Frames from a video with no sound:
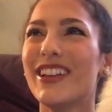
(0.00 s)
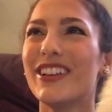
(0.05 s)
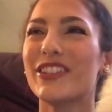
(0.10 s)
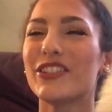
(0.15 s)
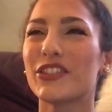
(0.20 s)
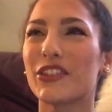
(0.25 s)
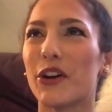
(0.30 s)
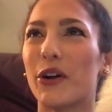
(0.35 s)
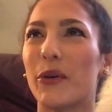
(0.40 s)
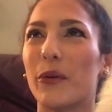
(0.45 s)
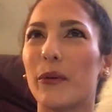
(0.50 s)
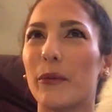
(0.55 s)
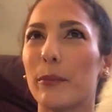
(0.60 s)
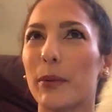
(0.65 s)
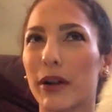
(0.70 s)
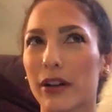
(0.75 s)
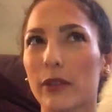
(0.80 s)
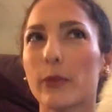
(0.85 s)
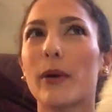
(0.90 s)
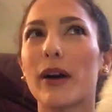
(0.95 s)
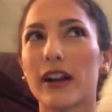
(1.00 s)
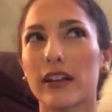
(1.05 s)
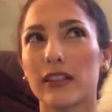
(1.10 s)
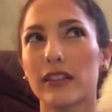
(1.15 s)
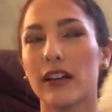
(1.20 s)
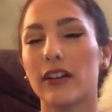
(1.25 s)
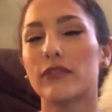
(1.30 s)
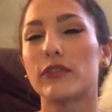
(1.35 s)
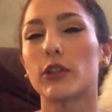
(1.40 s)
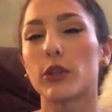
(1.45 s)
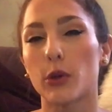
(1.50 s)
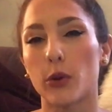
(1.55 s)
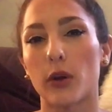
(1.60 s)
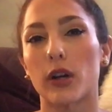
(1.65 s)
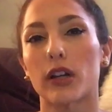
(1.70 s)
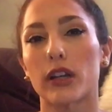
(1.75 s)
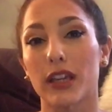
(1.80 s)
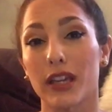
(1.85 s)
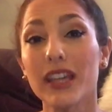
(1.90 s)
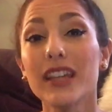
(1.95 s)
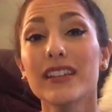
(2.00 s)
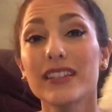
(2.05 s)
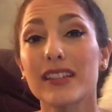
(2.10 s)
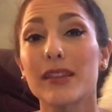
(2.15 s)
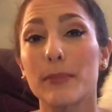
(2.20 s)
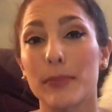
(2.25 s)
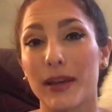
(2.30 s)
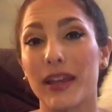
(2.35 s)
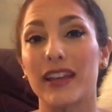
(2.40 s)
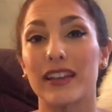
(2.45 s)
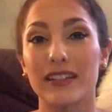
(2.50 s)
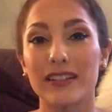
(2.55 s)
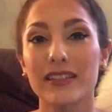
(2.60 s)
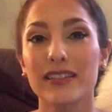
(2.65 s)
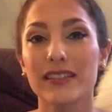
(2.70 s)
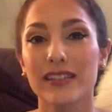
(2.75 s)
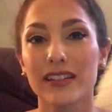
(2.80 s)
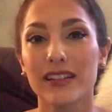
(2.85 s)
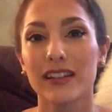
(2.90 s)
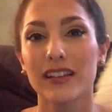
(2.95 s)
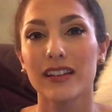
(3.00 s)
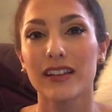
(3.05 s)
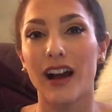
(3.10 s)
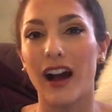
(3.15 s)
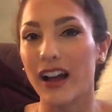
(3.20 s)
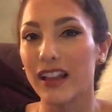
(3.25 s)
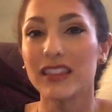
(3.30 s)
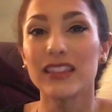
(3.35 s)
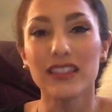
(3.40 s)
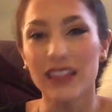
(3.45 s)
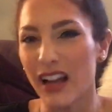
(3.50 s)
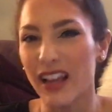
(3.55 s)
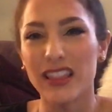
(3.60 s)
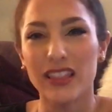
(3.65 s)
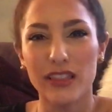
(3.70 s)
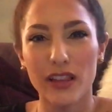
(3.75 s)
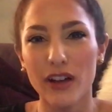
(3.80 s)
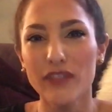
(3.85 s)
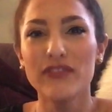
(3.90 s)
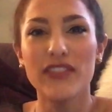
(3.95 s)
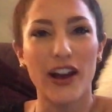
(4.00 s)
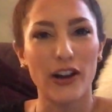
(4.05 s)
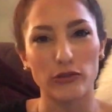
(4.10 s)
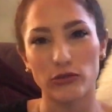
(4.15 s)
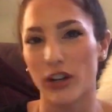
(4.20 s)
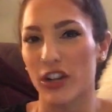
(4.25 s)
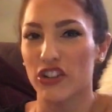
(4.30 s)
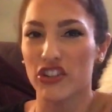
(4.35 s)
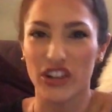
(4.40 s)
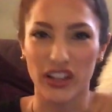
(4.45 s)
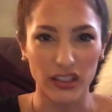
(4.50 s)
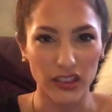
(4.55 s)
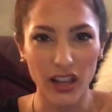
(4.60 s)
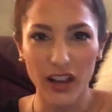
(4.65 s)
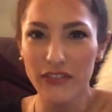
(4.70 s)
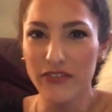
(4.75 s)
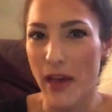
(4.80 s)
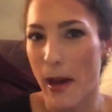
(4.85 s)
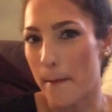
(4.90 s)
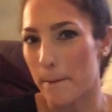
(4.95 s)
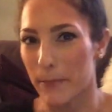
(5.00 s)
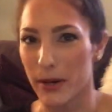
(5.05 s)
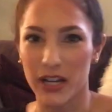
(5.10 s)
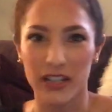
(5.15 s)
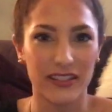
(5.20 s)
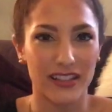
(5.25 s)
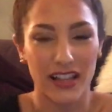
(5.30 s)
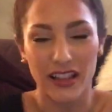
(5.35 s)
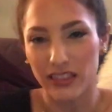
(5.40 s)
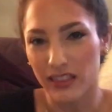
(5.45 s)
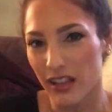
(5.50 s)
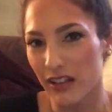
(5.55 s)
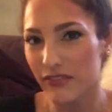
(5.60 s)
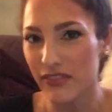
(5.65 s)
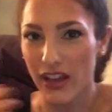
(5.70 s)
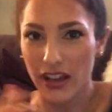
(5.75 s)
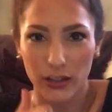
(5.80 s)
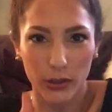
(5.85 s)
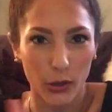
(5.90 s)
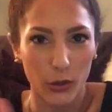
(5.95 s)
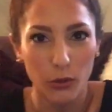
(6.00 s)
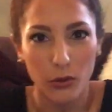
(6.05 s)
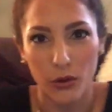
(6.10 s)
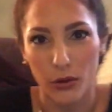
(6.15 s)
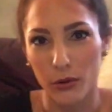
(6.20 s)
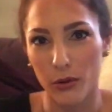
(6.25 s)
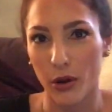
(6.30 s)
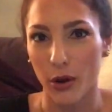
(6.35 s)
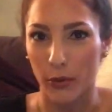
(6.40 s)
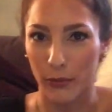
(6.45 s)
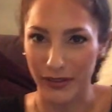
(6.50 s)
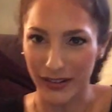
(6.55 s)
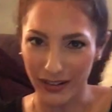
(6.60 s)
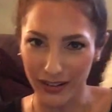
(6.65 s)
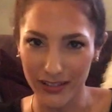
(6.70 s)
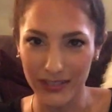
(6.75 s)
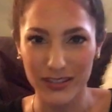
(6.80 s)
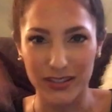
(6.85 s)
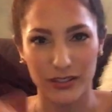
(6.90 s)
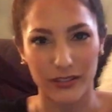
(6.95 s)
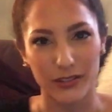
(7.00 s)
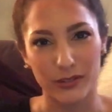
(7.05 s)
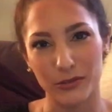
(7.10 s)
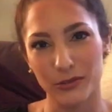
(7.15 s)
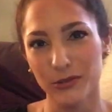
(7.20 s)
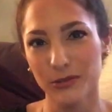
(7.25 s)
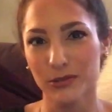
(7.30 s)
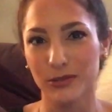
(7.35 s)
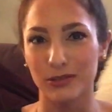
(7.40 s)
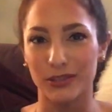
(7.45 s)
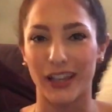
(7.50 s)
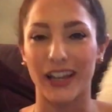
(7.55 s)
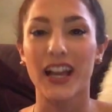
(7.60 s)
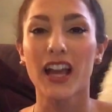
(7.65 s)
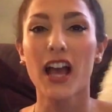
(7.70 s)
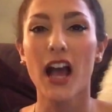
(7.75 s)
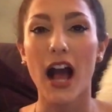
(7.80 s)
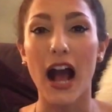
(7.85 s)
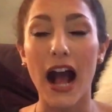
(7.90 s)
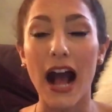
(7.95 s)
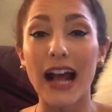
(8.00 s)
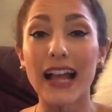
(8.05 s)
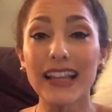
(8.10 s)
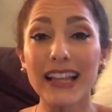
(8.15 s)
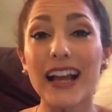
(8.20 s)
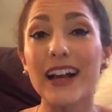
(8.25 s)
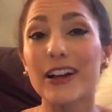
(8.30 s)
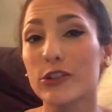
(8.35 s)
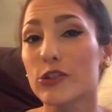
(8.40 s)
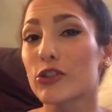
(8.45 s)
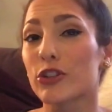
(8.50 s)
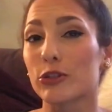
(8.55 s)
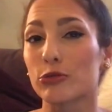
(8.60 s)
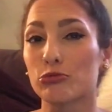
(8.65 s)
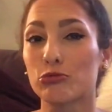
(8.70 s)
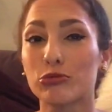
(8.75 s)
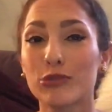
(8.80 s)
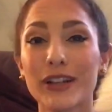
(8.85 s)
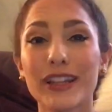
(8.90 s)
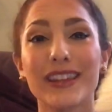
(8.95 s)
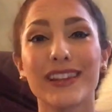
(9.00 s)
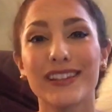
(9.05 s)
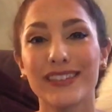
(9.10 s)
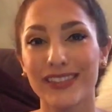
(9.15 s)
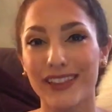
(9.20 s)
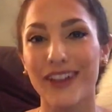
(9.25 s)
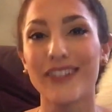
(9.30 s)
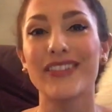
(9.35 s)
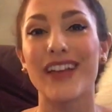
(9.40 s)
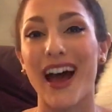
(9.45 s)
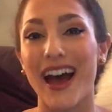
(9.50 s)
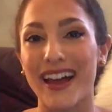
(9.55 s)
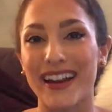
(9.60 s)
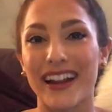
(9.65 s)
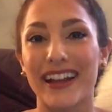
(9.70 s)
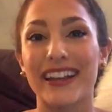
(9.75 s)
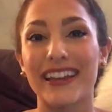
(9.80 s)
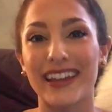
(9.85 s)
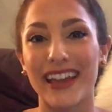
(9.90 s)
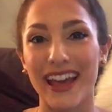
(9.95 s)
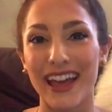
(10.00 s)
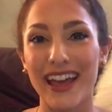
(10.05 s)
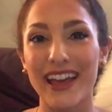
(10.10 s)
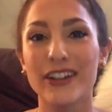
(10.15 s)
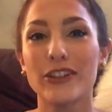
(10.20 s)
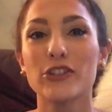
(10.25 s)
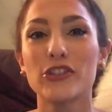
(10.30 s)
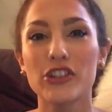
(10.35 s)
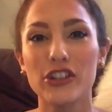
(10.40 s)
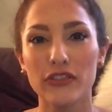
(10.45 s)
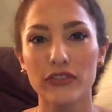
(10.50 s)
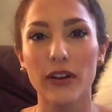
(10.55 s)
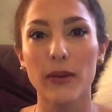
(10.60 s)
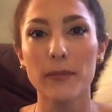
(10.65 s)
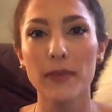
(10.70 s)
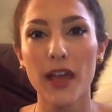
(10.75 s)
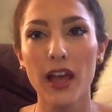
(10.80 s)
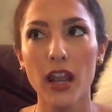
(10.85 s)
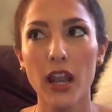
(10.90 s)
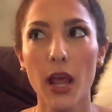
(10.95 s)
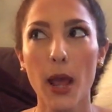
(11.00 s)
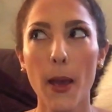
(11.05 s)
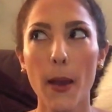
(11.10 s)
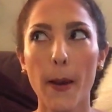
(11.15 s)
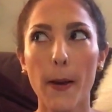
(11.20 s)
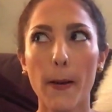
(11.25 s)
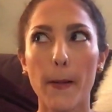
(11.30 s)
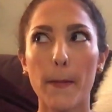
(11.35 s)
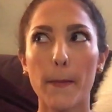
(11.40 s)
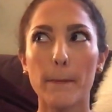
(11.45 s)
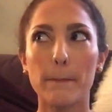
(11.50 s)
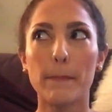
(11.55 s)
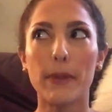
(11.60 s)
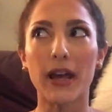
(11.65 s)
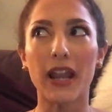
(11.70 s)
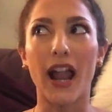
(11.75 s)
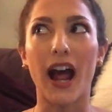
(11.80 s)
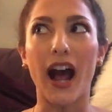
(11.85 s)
so part of why I love New York is the pace. I love that rush. I love that buzz. I love that go, go, go and hustle and I actually really love that, and I get energy from that, but